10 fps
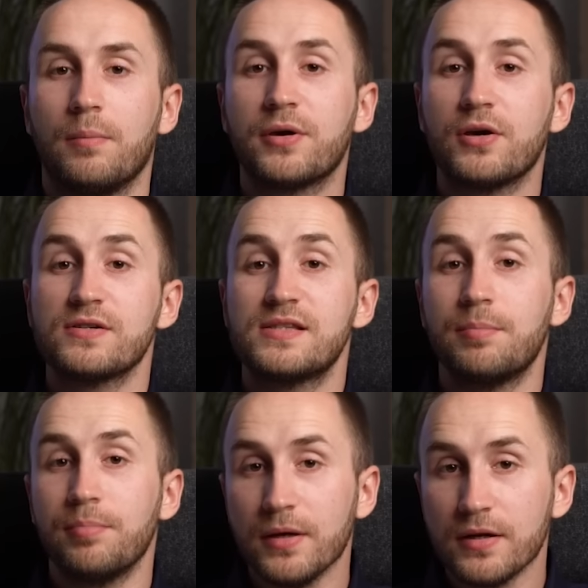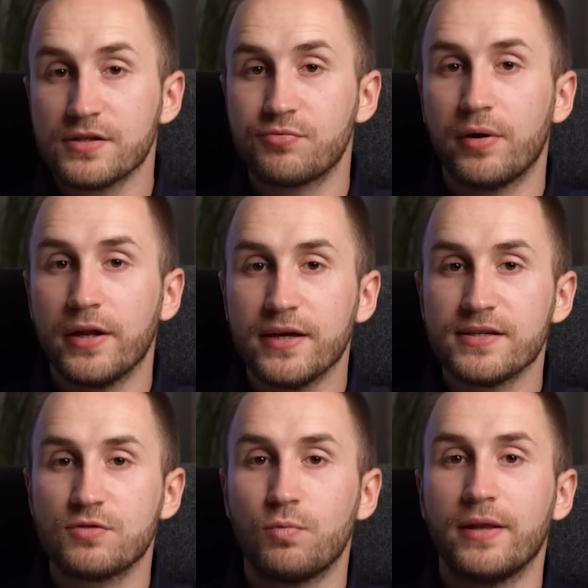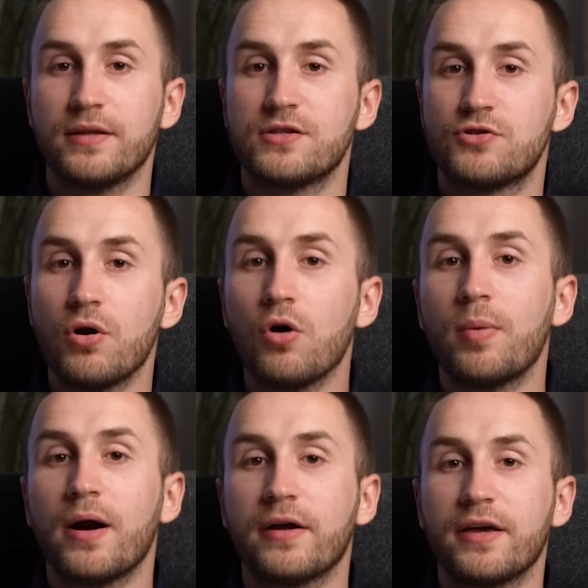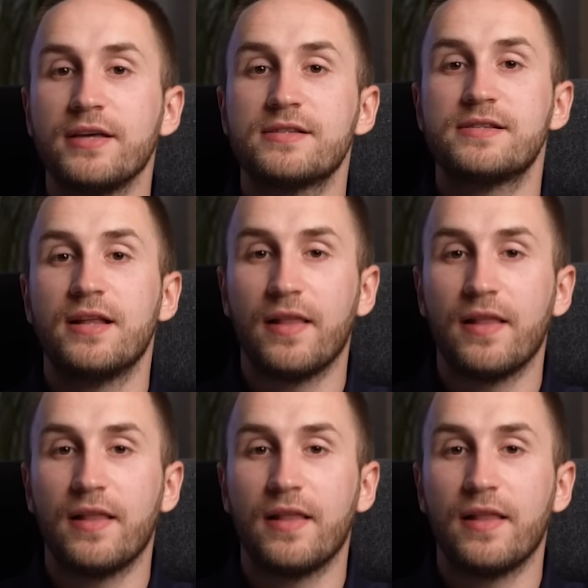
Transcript: because the pin is released when the drawbar hits the